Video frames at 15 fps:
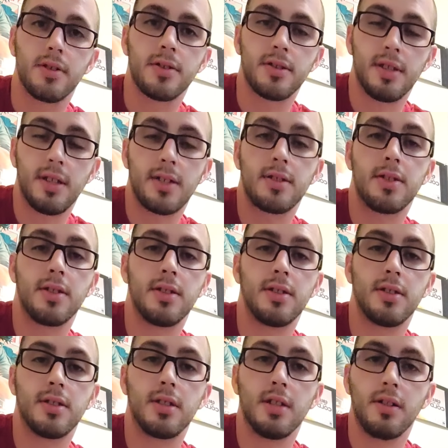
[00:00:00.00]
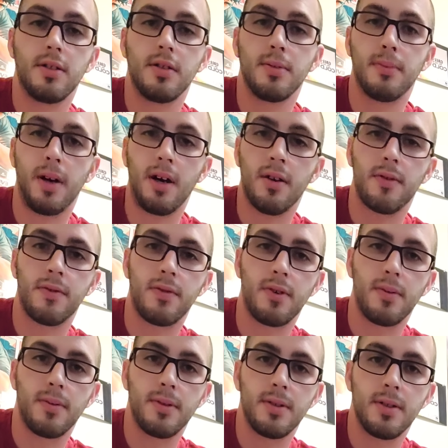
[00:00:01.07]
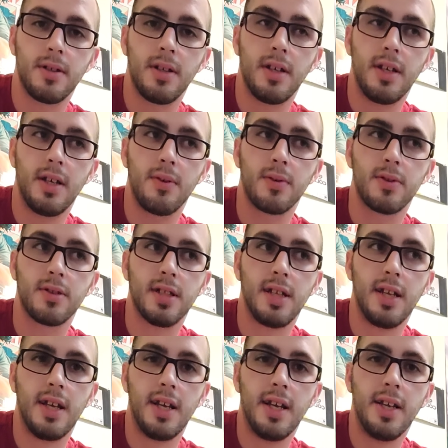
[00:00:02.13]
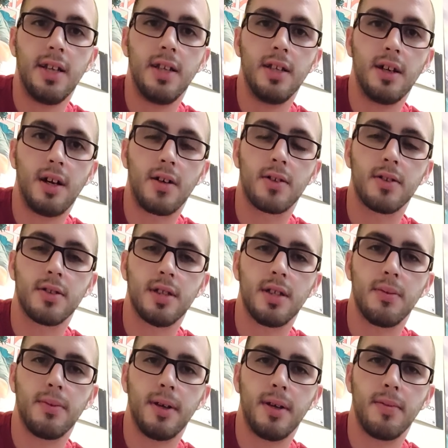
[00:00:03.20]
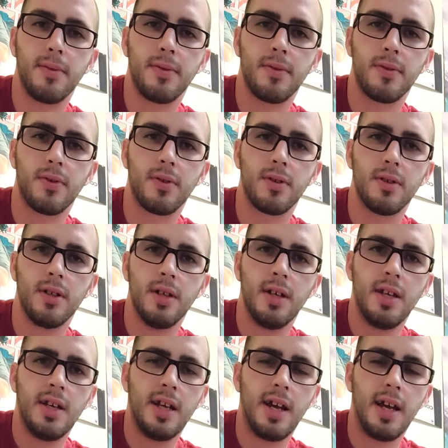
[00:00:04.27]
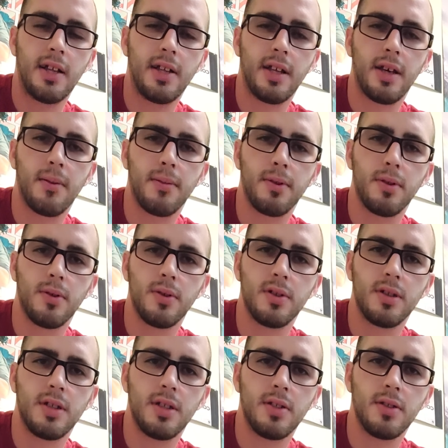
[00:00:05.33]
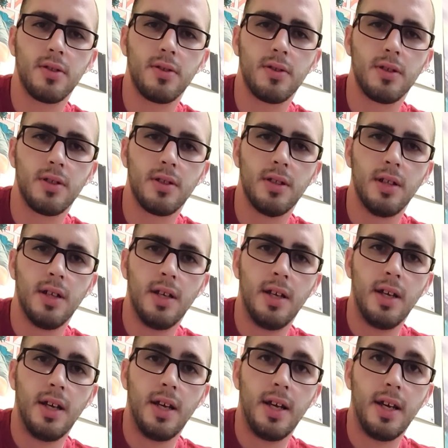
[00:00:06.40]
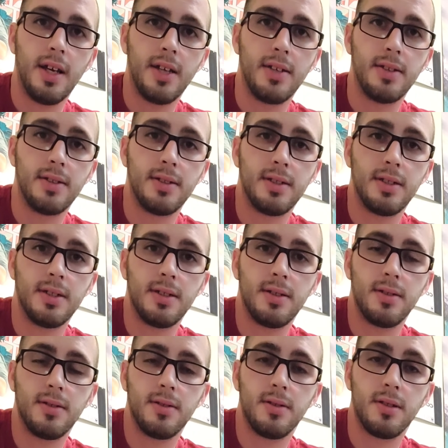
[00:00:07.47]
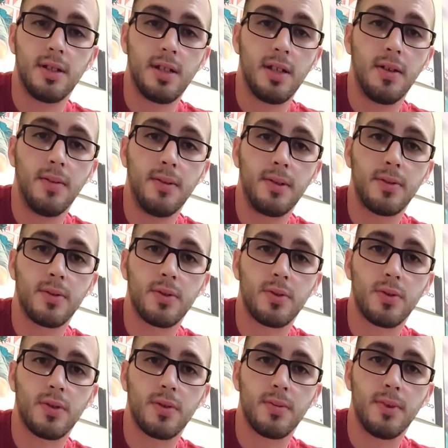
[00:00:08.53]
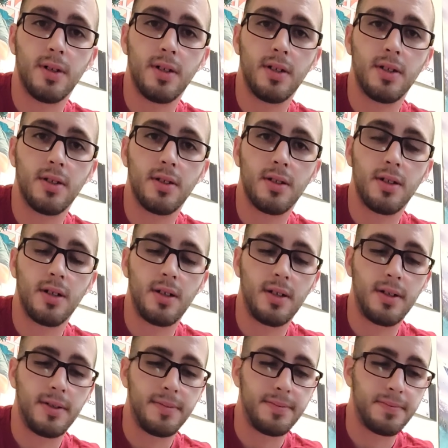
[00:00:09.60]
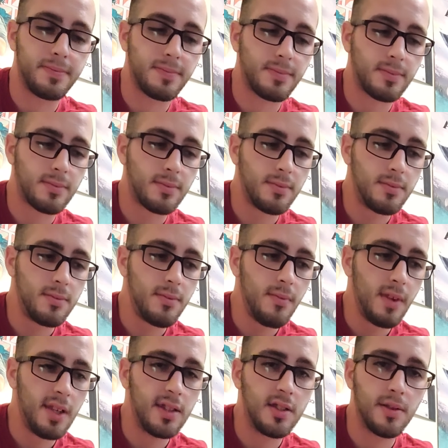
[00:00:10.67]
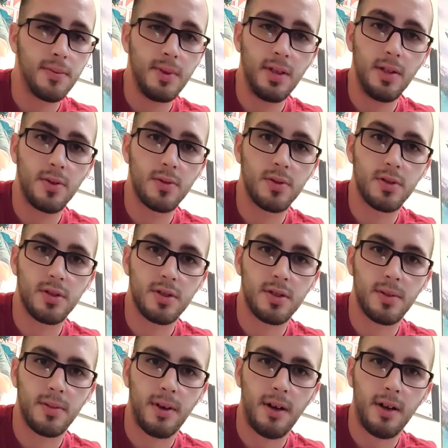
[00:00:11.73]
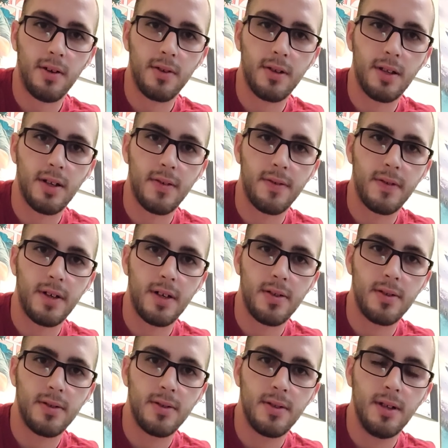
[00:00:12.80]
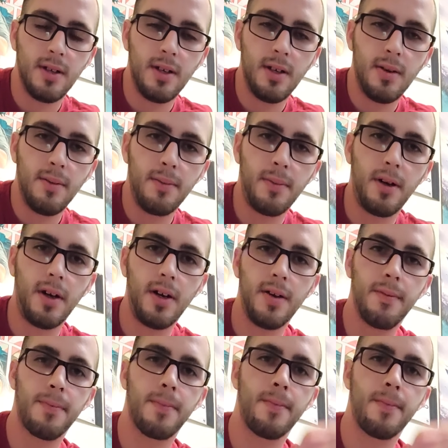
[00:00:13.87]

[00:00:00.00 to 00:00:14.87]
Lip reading: this SC Distillery bottle from me. It was $80 that he paid me for it. It had like a bluish hint to it, and to him it was worth money. To me it was just a bottle that I found, but